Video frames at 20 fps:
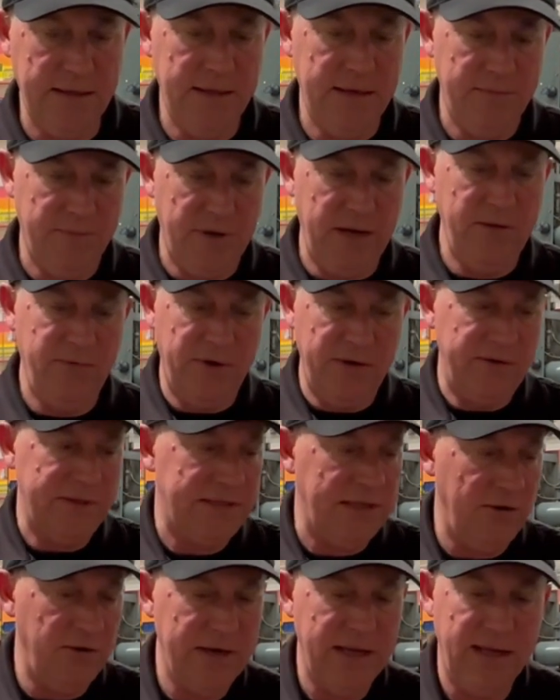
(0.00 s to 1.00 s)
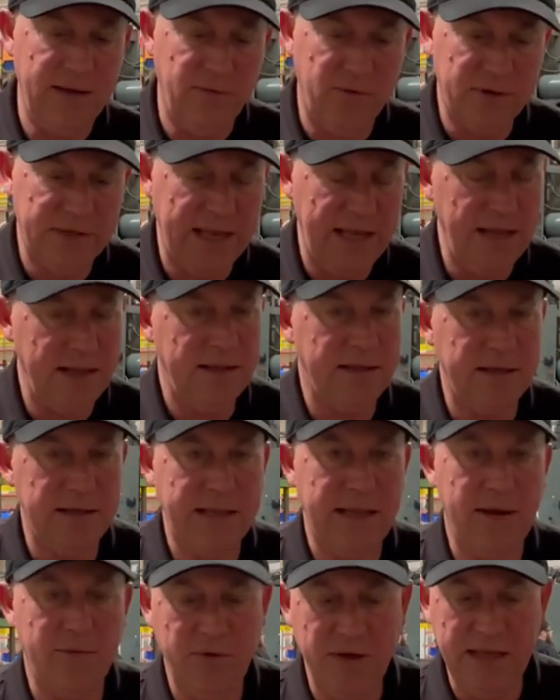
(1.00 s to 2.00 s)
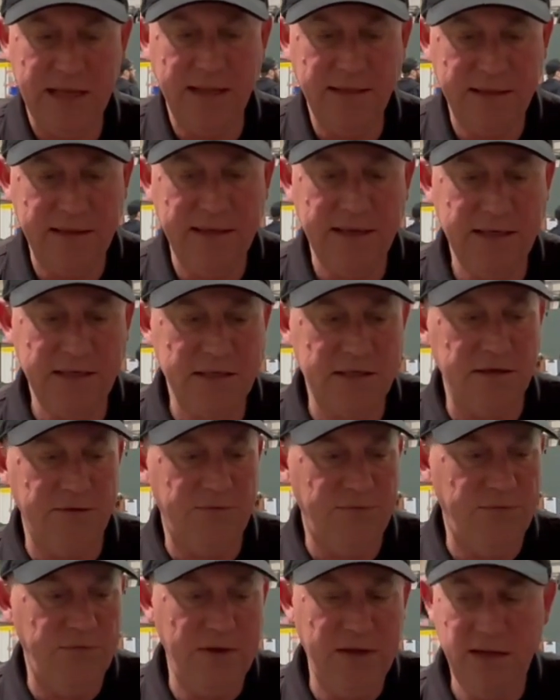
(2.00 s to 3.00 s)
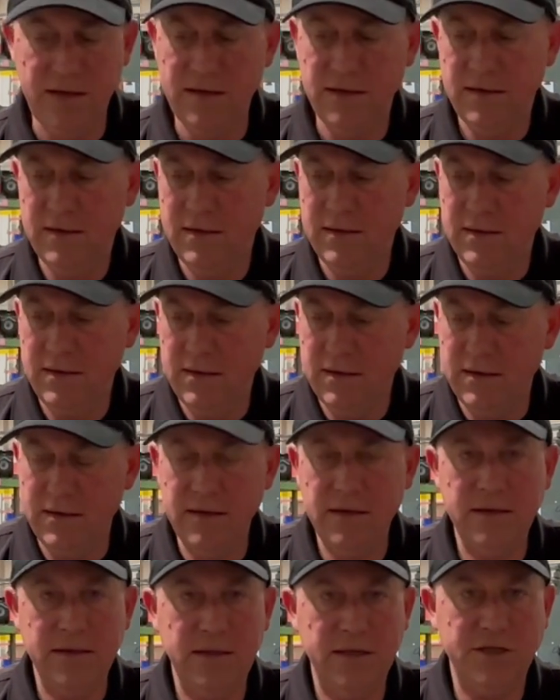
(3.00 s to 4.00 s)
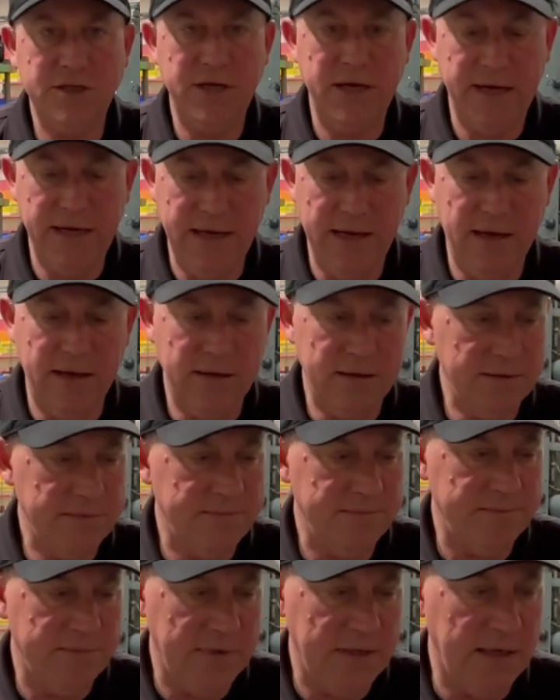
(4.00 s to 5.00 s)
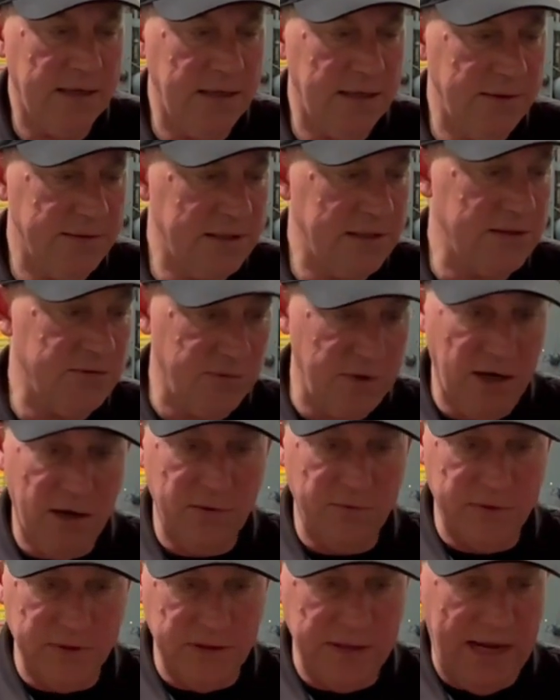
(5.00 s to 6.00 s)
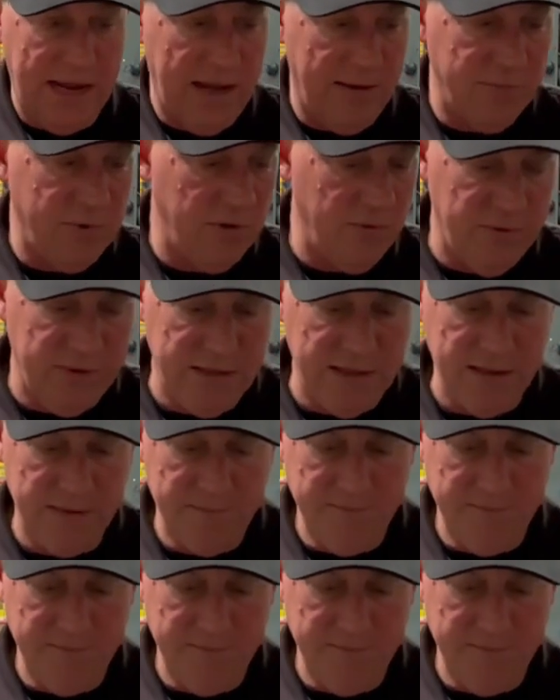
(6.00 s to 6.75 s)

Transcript: anyway, we said, okay, well, can we get this to fit in the JL? Because we are really happy with it.